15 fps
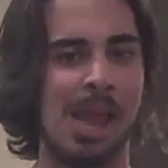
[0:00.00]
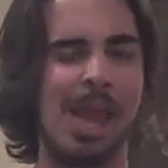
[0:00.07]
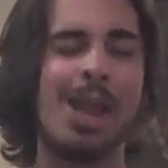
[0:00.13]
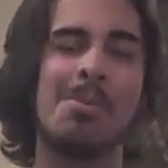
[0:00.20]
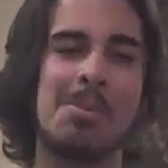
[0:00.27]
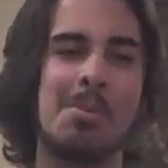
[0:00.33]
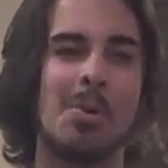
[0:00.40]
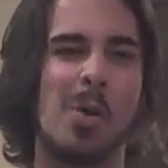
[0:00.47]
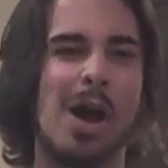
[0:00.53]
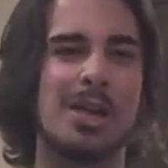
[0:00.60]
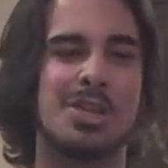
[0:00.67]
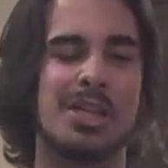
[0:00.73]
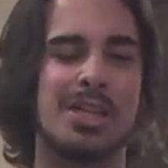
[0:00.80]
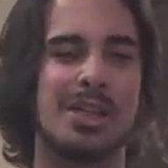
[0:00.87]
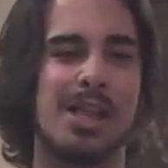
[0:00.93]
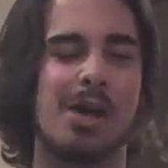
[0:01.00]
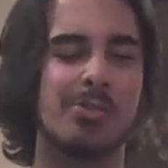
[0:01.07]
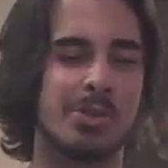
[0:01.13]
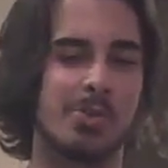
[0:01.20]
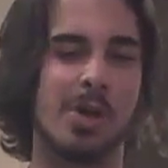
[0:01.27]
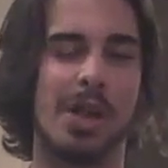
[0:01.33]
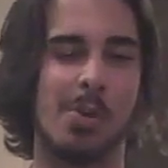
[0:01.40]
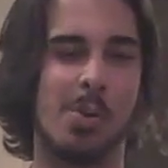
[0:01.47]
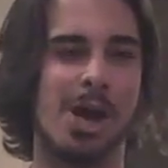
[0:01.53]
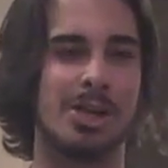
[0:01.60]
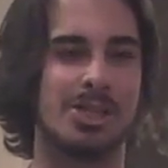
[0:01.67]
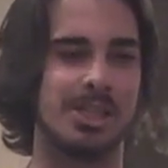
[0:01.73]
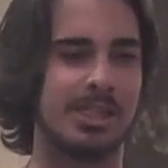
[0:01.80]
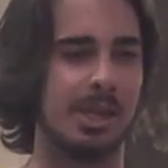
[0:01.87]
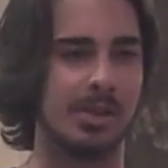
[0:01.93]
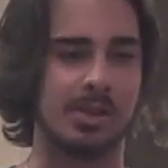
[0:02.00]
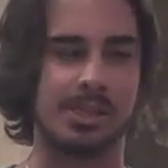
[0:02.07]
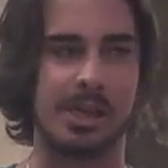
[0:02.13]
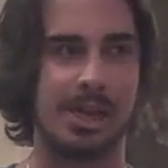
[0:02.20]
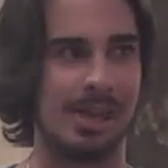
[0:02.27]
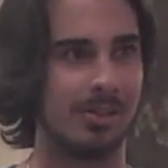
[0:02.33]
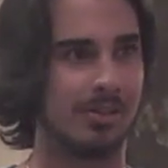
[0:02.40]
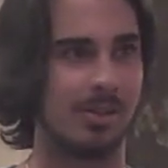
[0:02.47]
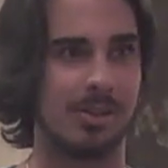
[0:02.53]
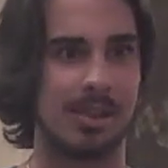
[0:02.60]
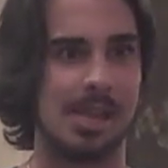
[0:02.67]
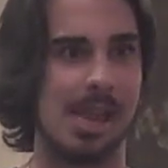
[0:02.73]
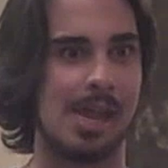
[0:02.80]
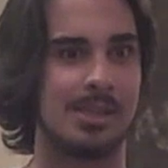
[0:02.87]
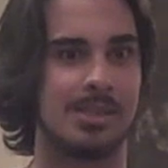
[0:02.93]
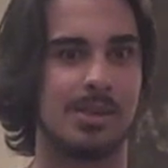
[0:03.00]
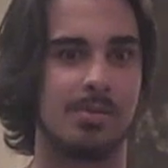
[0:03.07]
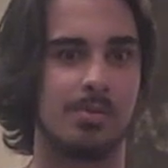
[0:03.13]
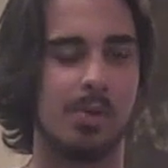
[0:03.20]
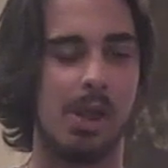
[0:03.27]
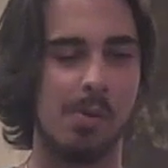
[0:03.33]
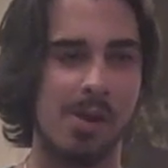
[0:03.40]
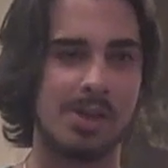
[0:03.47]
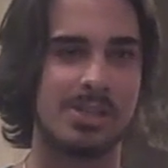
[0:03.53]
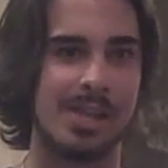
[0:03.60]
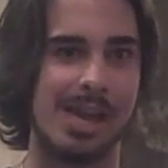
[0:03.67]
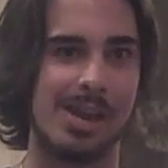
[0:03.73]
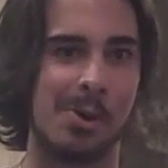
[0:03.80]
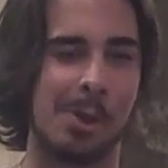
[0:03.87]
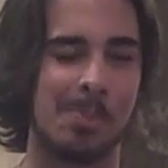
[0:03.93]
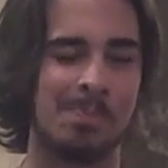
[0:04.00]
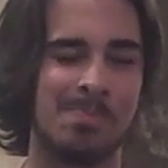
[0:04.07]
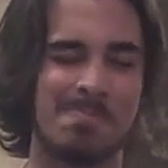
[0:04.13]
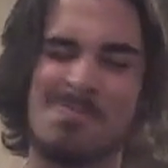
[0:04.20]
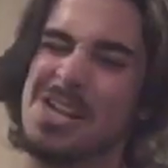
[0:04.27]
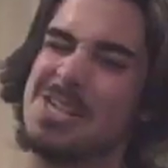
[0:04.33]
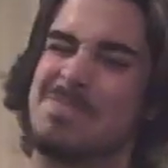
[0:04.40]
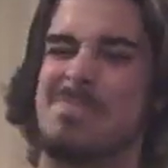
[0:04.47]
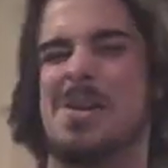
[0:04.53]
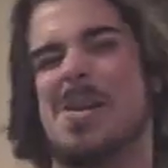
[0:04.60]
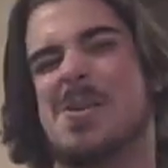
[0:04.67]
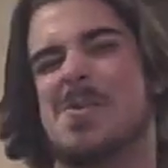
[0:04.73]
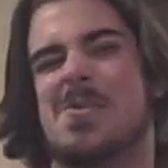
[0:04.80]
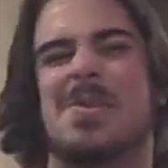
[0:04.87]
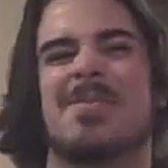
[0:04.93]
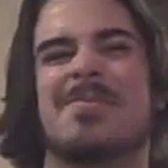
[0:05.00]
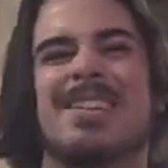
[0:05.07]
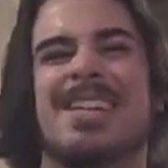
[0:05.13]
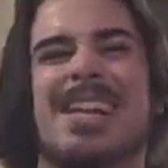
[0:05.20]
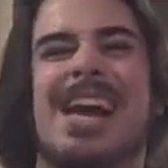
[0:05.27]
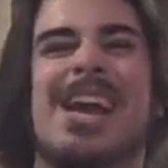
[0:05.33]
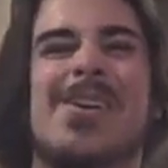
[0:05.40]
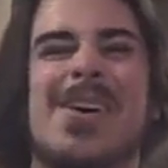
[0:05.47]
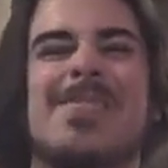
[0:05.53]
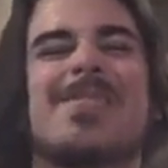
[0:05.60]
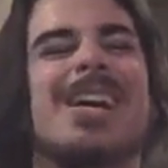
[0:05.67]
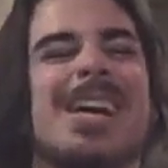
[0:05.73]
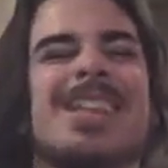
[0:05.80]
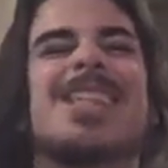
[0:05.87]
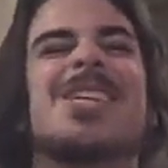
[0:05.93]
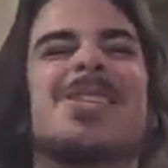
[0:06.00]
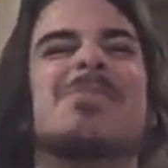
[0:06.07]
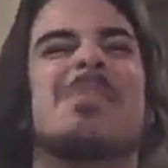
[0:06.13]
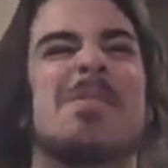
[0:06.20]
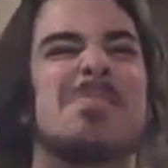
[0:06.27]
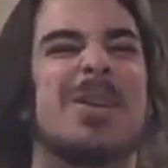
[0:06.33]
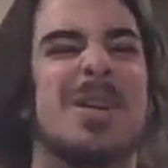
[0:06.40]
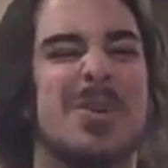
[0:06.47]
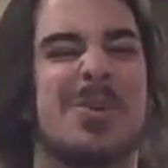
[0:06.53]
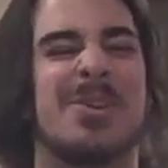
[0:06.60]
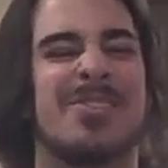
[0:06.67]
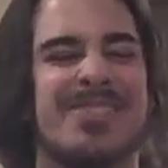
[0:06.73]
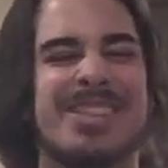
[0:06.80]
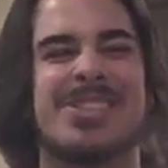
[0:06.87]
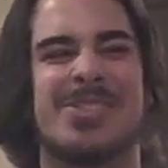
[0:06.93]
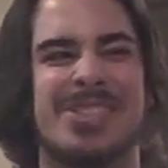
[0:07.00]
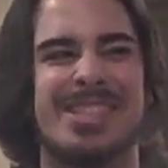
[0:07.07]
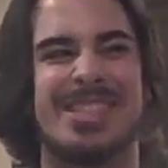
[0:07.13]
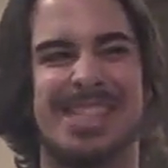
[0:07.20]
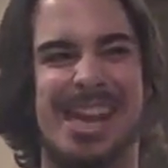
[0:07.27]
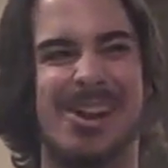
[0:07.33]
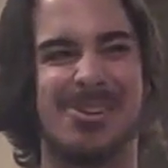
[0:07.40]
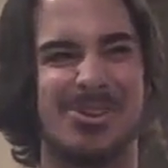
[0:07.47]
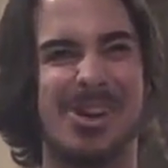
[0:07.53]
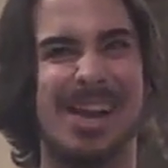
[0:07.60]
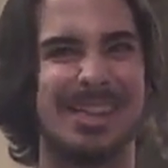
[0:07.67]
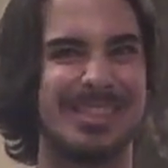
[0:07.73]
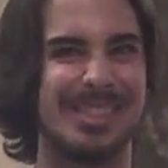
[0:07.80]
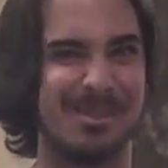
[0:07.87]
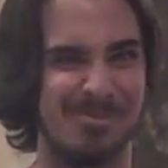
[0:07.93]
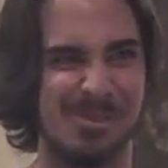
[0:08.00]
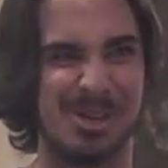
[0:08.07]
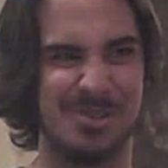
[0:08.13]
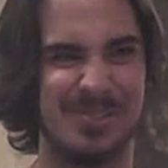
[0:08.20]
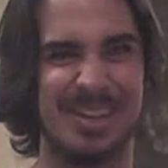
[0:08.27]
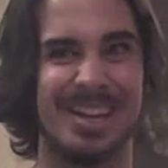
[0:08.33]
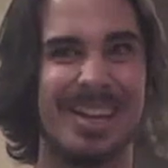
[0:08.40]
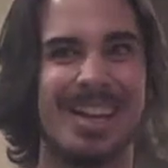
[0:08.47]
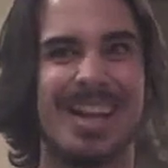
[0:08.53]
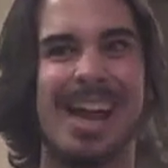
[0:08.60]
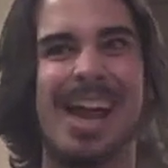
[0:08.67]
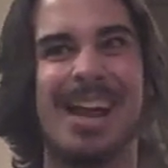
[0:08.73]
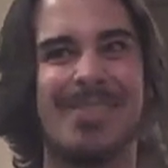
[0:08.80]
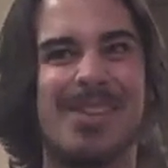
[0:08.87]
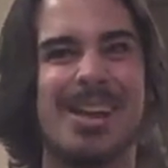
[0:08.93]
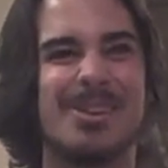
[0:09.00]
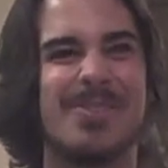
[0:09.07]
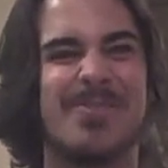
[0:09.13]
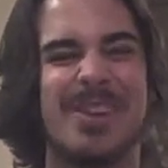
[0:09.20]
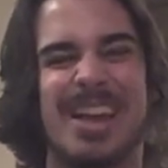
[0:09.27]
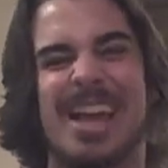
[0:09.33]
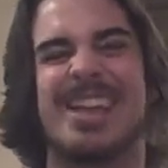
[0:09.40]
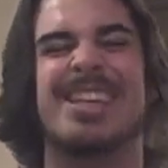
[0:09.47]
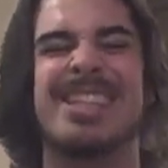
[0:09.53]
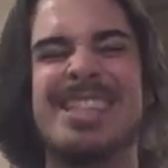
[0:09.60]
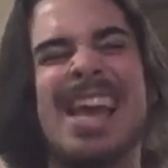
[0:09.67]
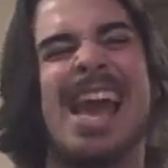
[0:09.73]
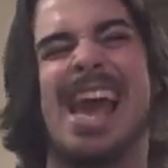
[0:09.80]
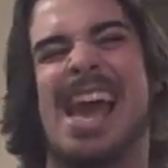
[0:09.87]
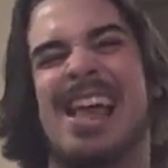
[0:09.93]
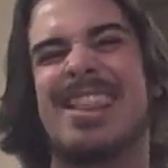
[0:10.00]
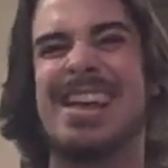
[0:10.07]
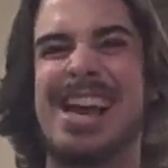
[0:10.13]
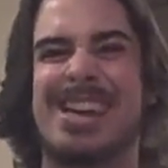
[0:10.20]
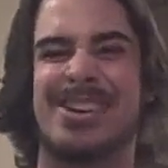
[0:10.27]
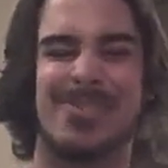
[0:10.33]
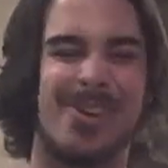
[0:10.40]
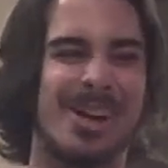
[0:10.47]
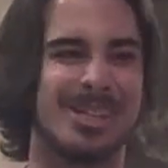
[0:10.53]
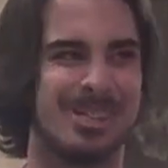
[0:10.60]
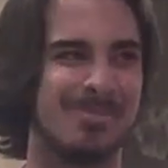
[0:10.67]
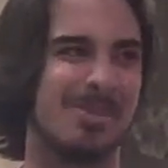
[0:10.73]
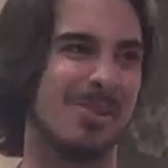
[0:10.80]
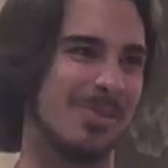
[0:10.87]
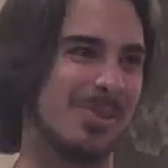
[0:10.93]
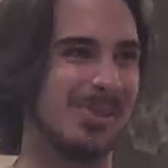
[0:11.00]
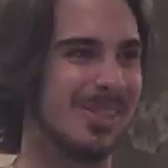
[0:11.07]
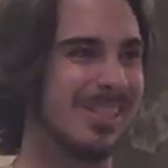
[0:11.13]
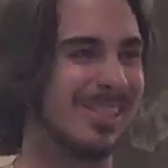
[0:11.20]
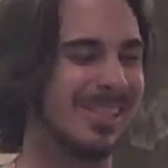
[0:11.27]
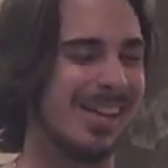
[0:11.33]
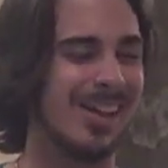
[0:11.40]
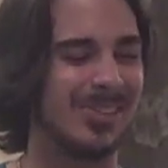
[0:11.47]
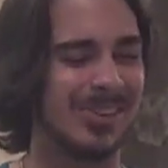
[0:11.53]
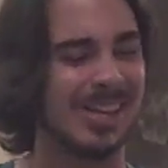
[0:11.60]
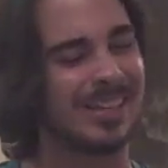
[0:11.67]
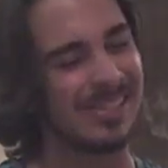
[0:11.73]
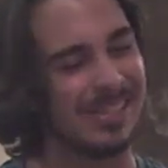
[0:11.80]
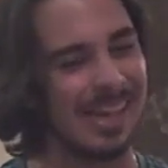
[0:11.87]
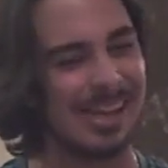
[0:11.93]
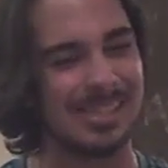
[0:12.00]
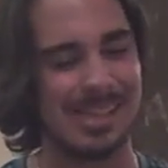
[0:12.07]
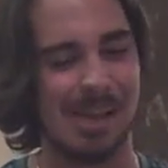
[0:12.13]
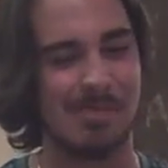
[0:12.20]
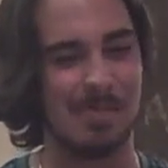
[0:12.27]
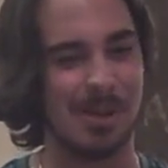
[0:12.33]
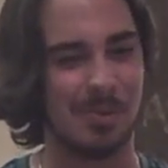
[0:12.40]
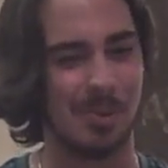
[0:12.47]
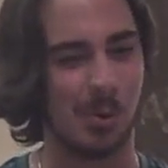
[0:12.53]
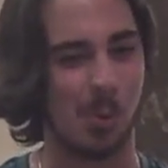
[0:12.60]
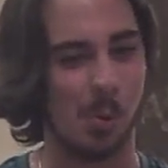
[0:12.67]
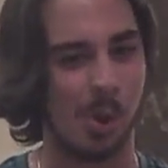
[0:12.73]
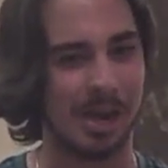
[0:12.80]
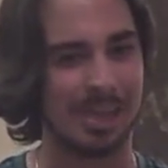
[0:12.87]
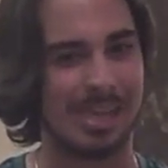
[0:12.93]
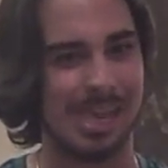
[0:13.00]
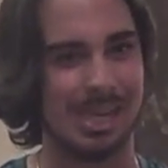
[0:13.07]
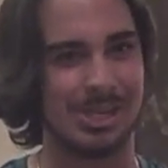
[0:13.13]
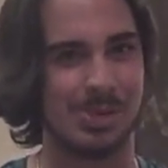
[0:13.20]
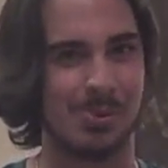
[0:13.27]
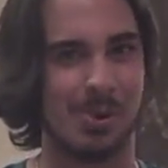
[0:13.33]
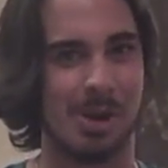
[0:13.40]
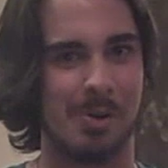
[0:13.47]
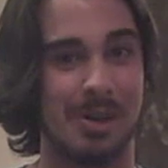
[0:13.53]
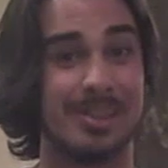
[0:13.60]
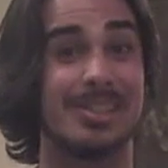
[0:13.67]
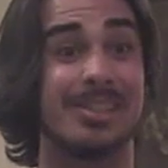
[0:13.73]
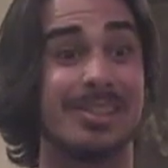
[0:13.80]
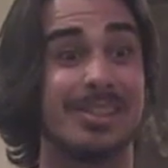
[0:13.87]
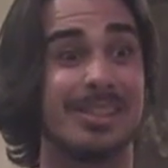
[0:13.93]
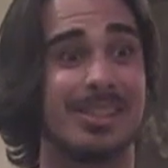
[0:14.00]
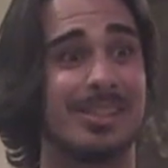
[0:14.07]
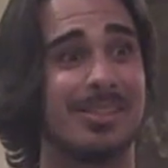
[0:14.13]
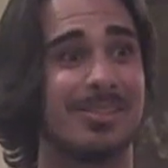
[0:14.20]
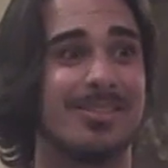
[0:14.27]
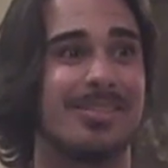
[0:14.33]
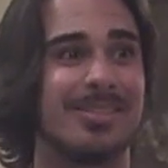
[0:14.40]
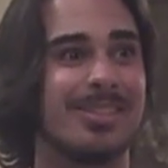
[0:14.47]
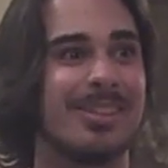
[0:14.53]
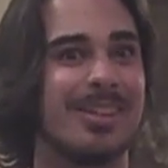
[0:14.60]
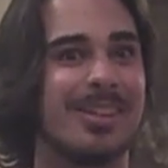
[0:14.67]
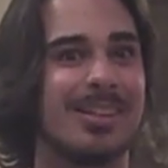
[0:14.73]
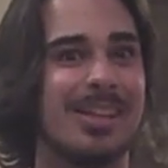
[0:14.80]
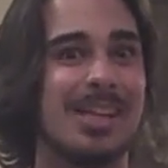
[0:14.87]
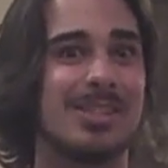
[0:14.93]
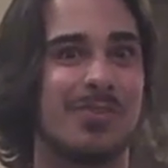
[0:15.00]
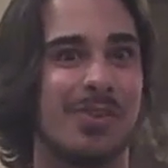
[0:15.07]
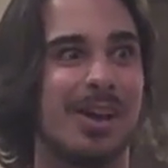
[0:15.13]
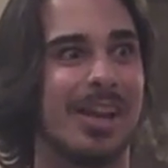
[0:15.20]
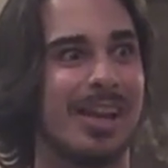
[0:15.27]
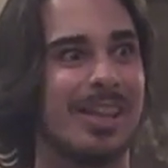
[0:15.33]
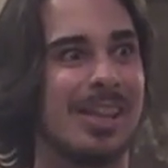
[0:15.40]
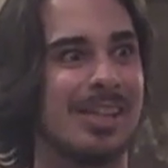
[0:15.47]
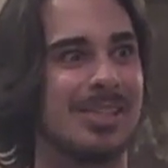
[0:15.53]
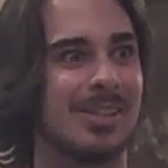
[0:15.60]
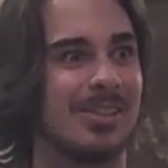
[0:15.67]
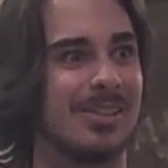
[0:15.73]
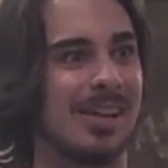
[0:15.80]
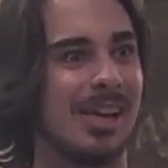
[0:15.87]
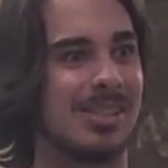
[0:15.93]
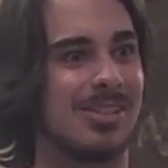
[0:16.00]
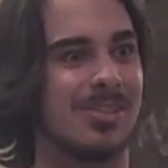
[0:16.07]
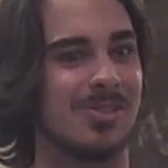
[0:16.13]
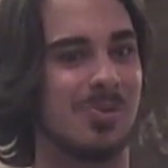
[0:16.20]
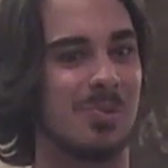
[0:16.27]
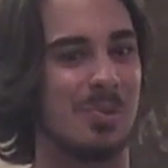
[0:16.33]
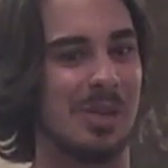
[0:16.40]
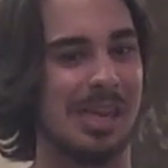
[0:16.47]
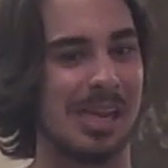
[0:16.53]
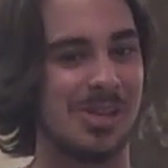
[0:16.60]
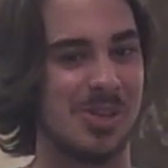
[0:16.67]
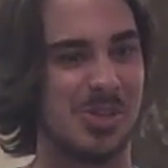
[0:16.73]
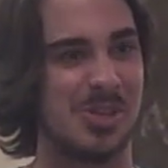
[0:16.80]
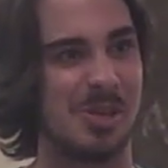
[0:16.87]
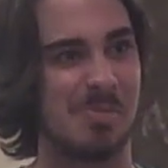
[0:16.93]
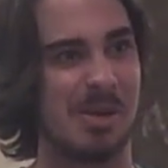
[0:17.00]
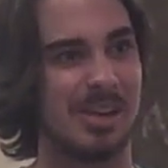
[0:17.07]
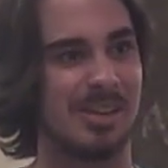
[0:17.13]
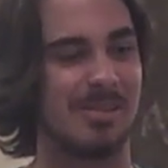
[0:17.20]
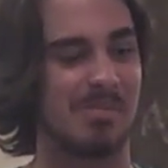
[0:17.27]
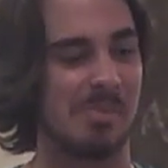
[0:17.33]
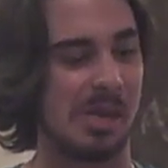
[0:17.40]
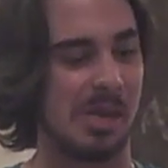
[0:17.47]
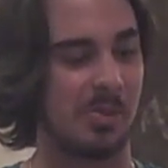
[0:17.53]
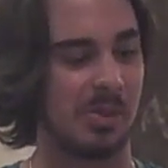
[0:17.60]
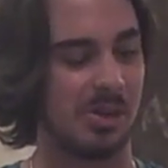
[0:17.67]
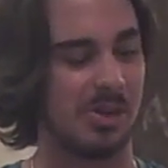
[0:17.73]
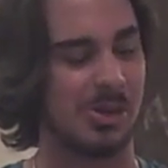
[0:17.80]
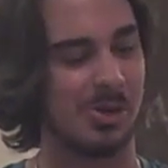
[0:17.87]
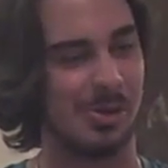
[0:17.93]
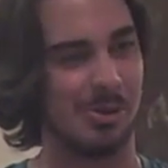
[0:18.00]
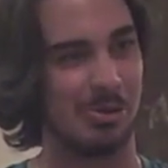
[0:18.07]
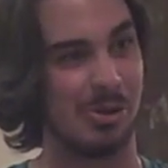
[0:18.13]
And I remember watching, that was when I watched it, Darren sent it out to all the cast, and I watched that and I went, that's pretty cool. And I went, this would be pretty cool if this is the soundtrack to the movie. And it made me feel like, yeah, I could watch the movie with this soundtrack. So I've been the one occasion where I went, oh, that's funny, and that's a nice relationship I can make with our show.